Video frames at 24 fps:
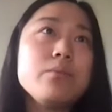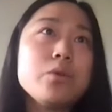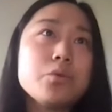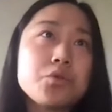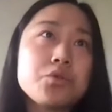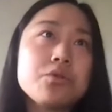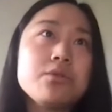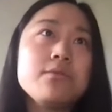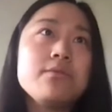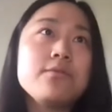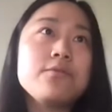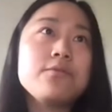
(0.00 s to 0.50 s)

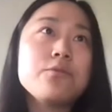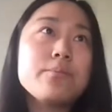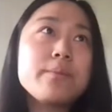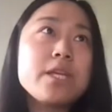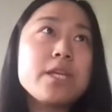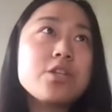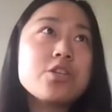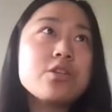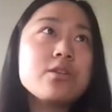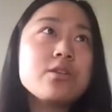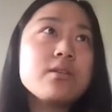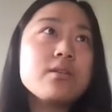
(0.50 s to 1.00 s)
mutual
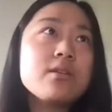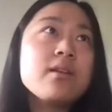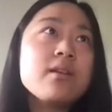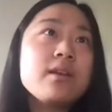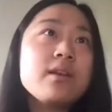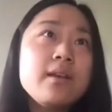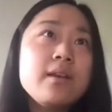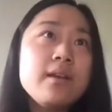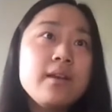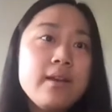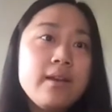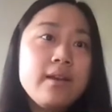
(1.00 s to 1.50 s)
information,
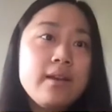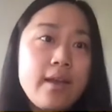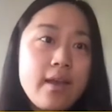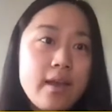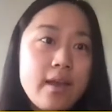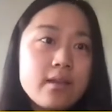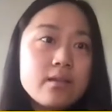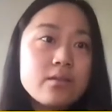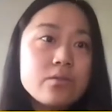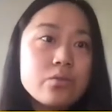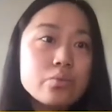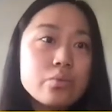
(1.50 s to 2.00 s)

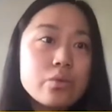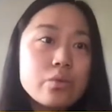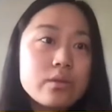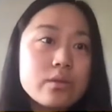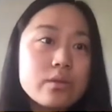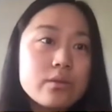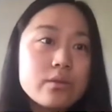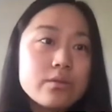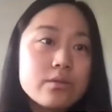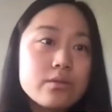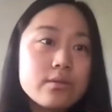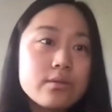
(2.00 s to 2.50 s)
and we're
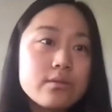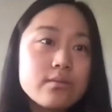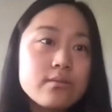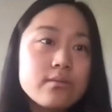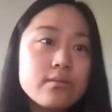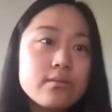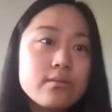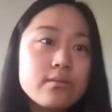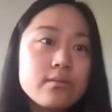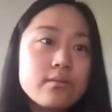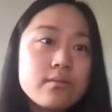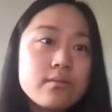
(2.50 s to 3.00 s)
going to